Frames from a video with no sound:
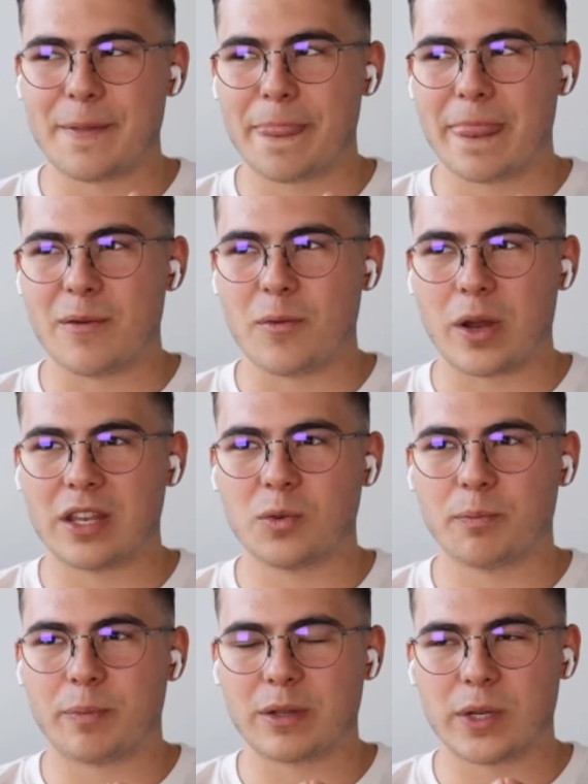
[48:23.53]
when
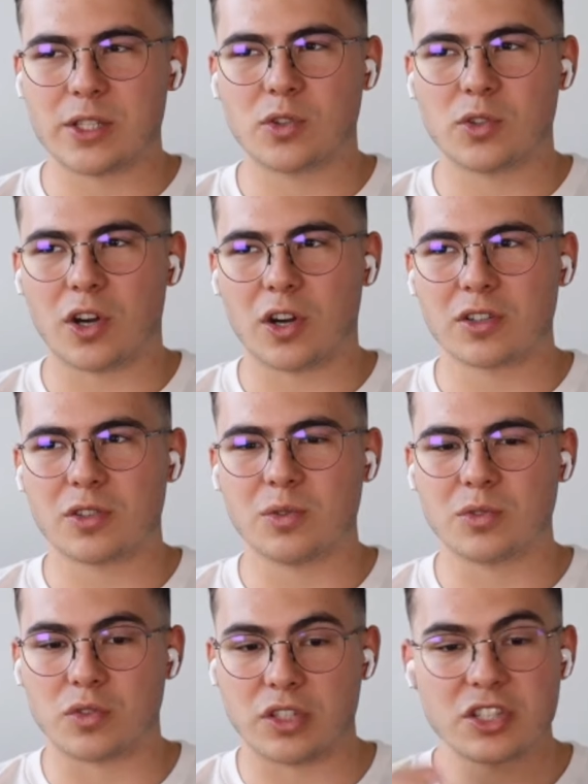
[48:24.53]
you talk to
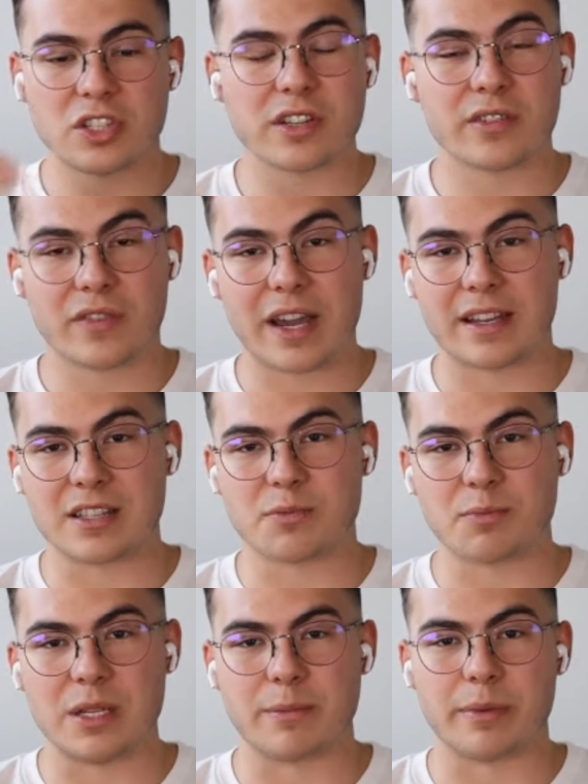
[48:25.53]
traditional finance
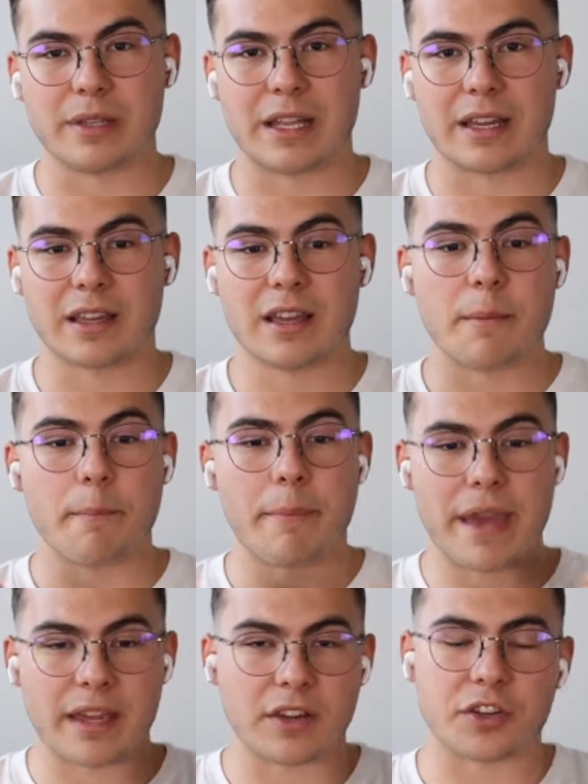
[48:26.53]
people, like
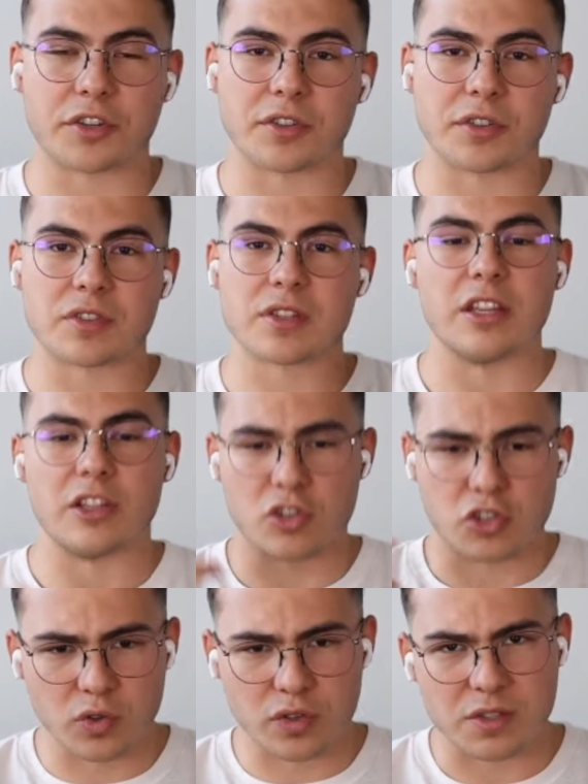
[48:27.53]
bankers,
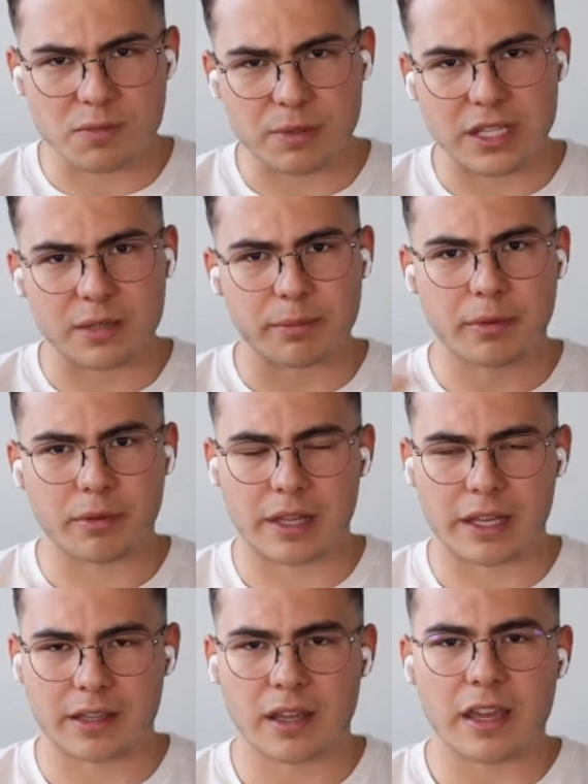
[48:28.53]
insurance people,
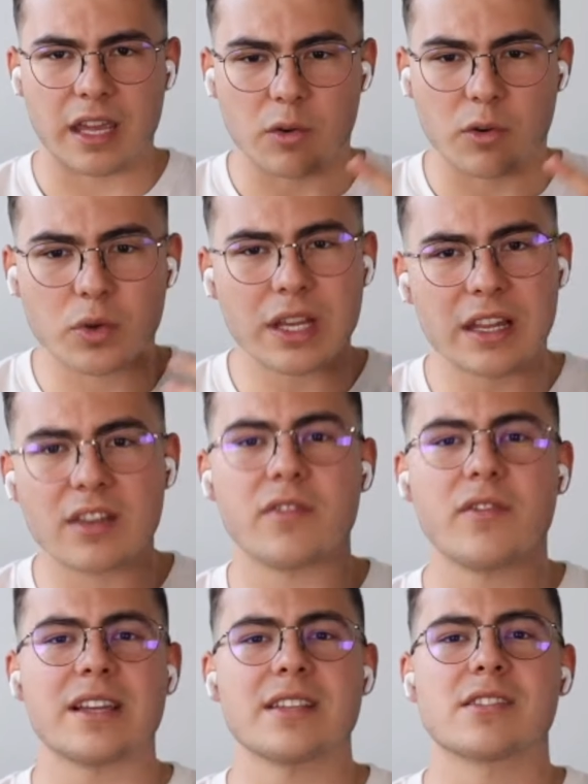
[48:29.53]
like real
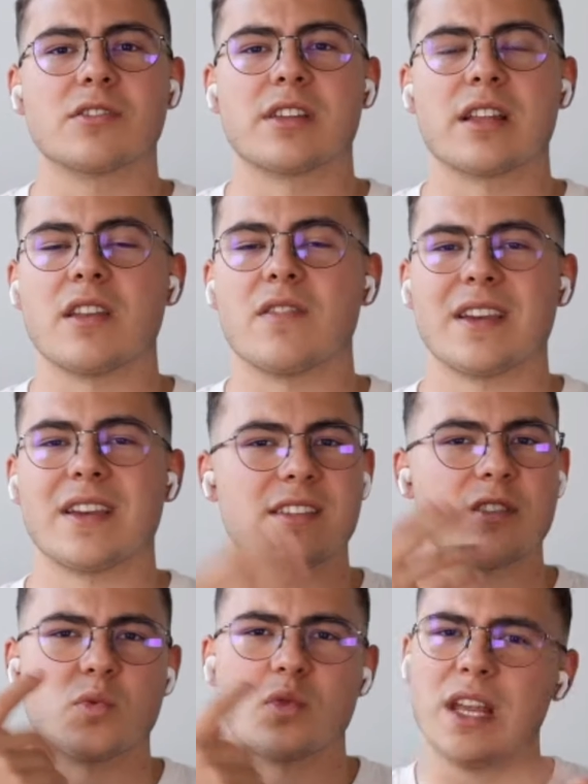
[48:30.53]
investors that invest in
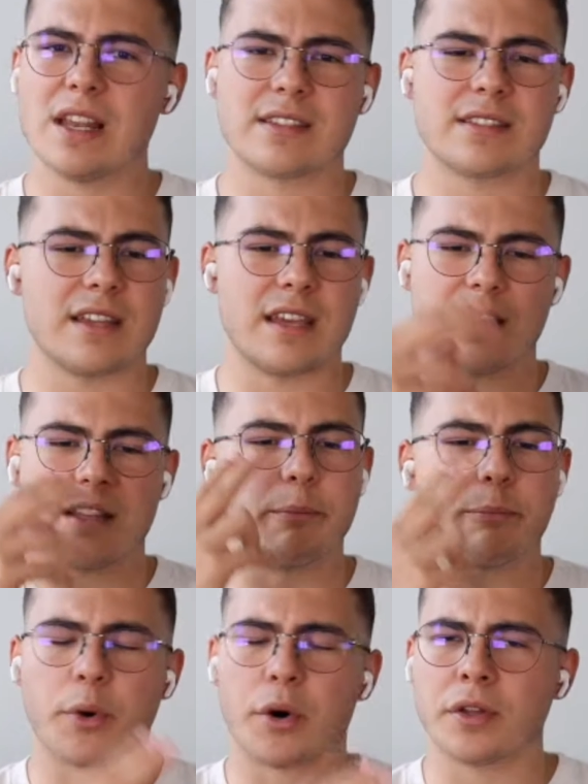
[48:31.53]
real estate, in
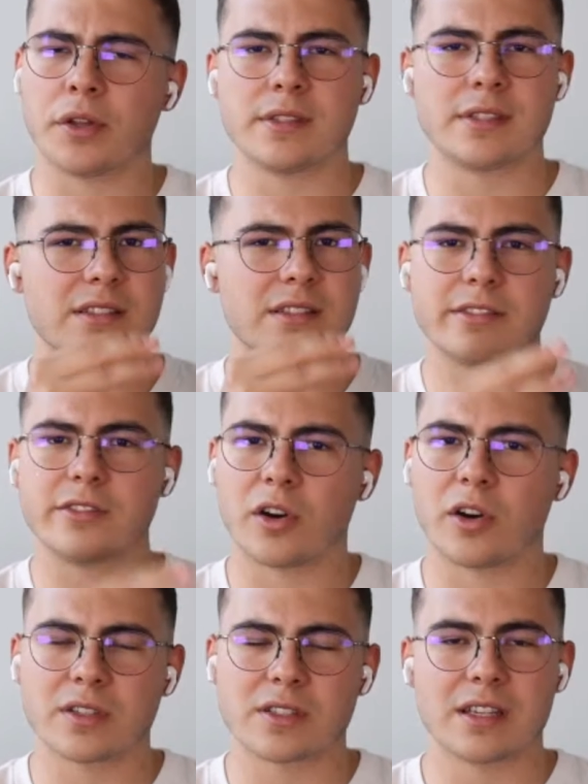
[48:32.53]
bonds, in
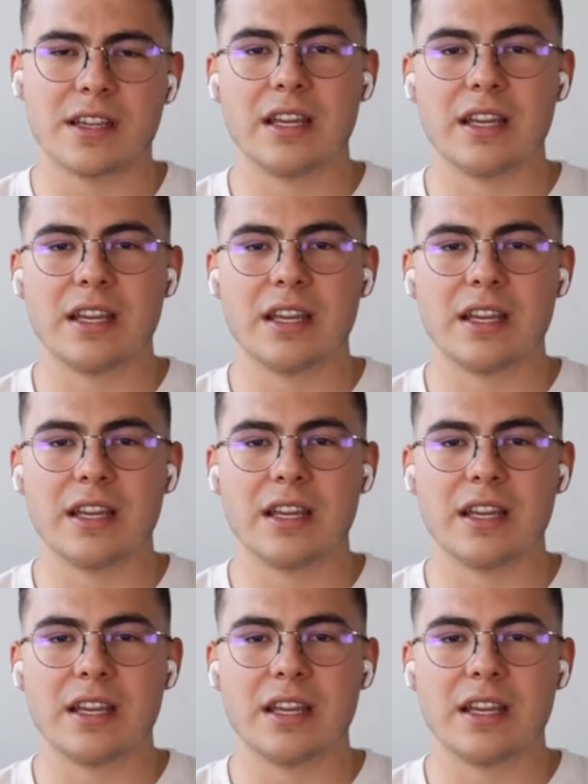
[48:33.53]
stocks,